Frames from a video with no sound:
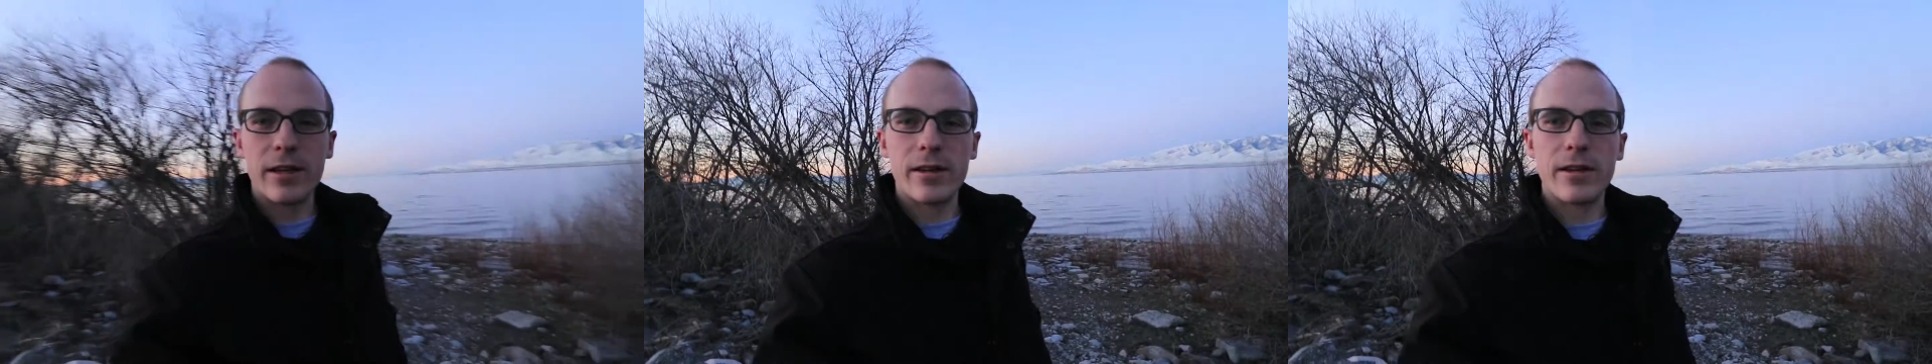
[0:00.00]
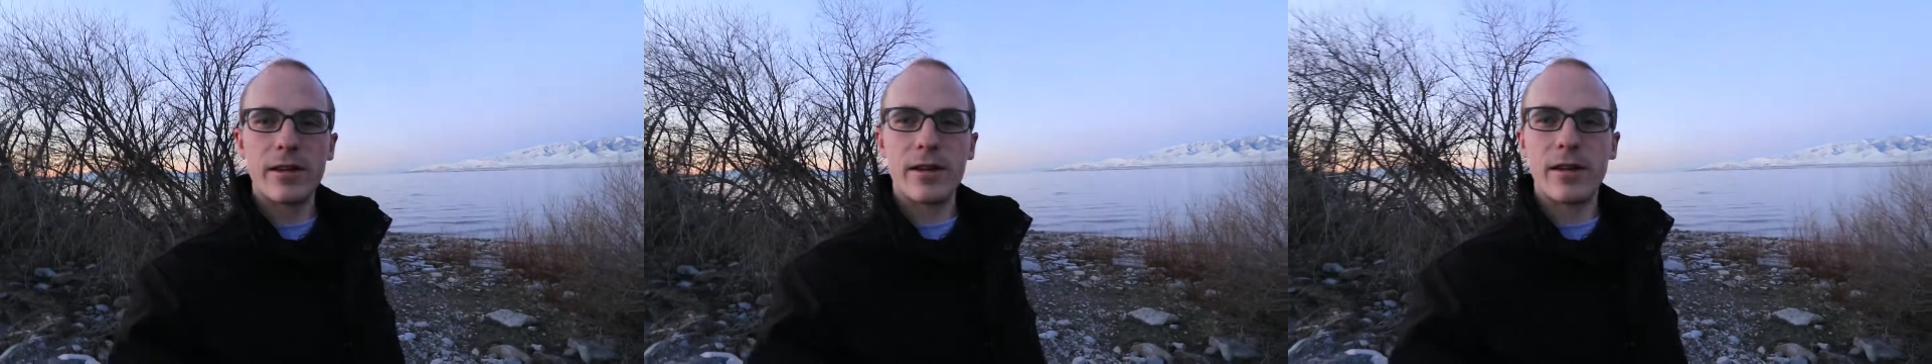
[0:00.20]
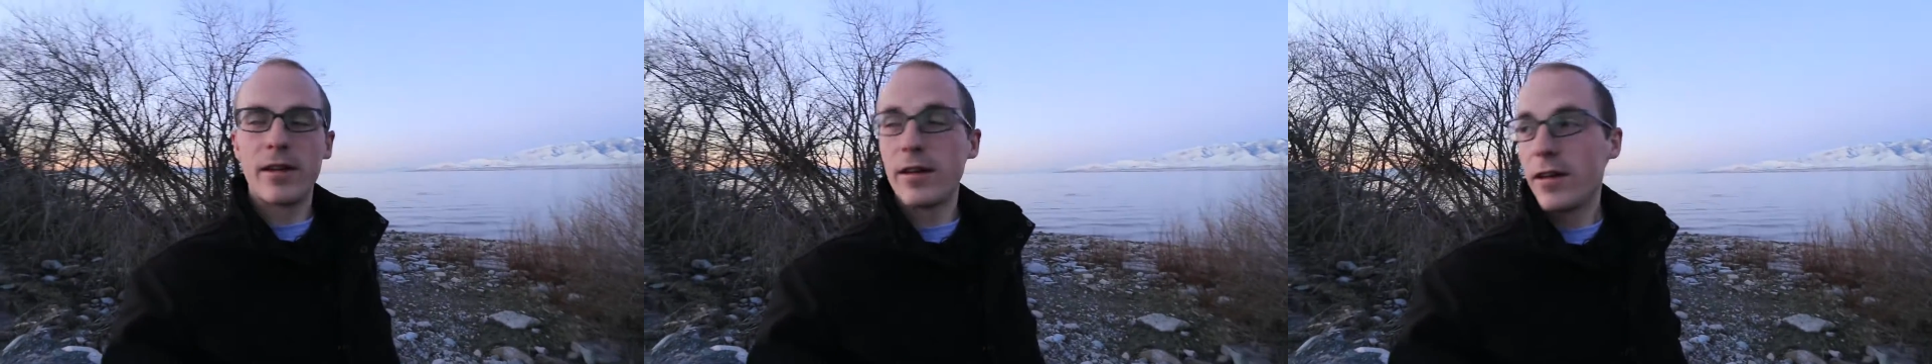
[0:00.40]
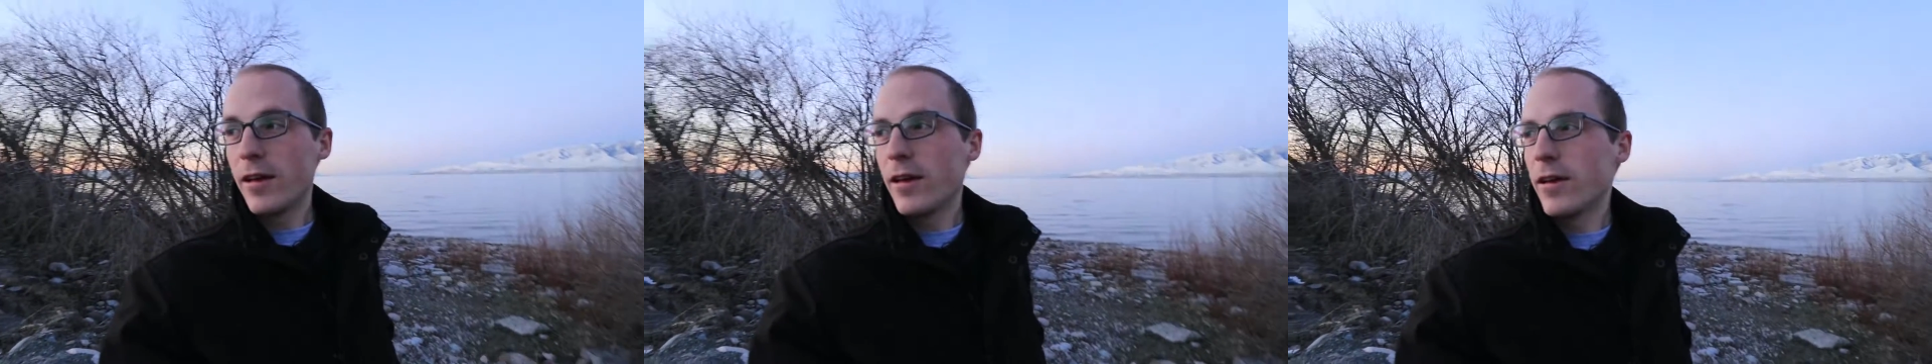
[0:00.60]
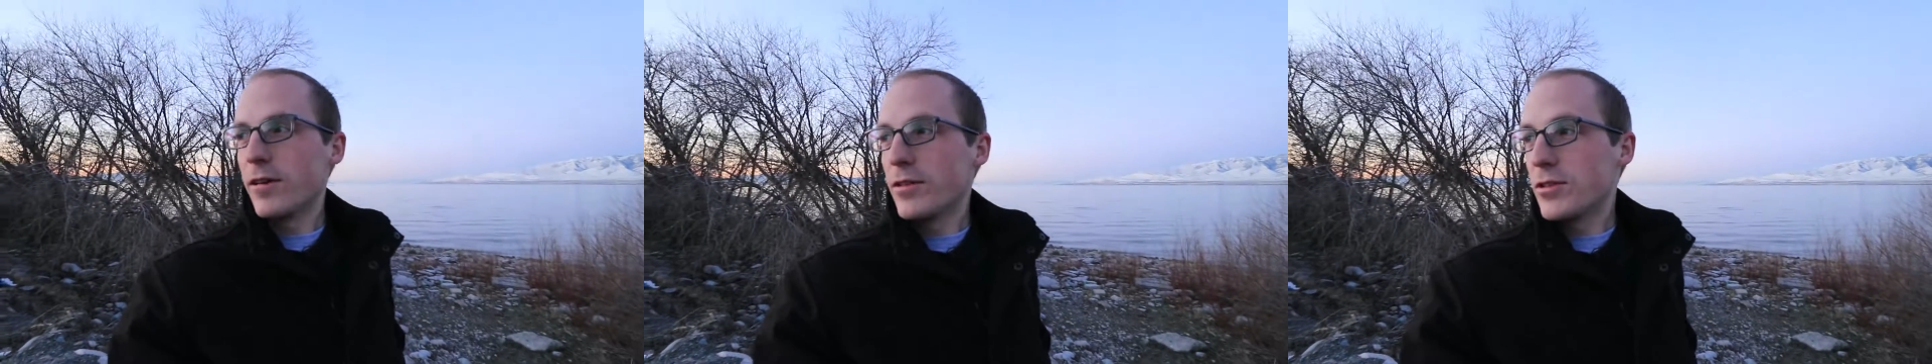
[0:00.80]
it could
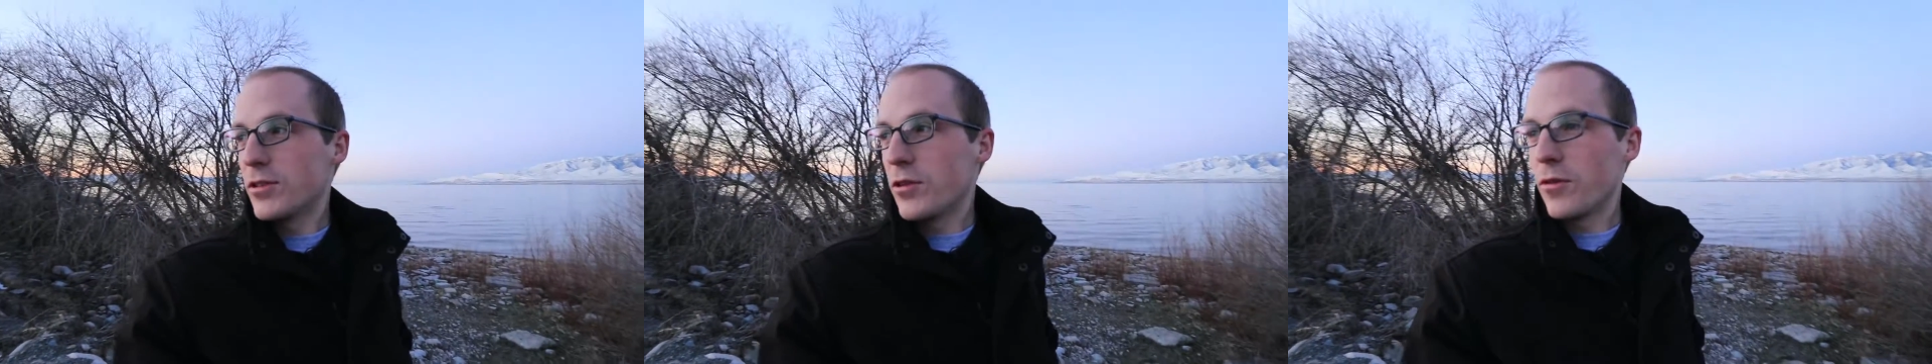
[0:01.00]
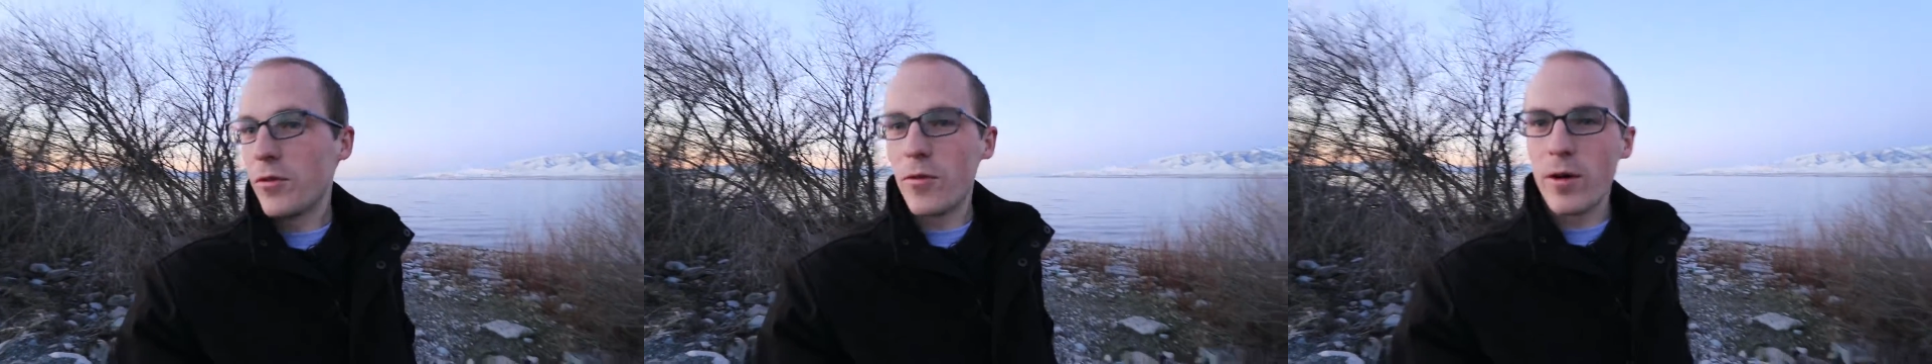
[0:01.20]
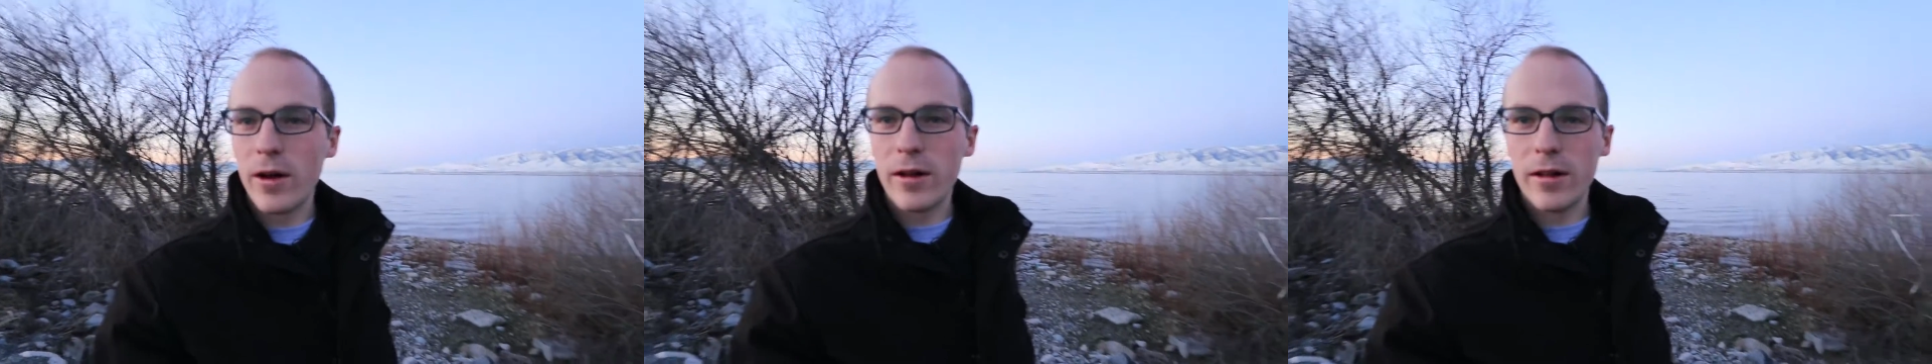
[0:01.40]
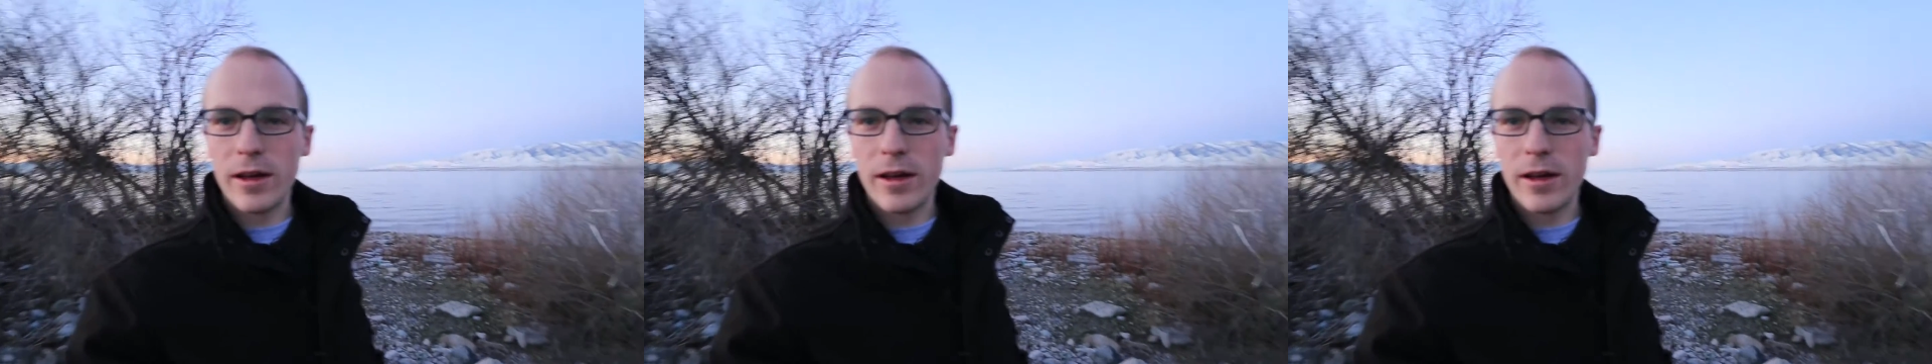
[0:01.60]
suit well.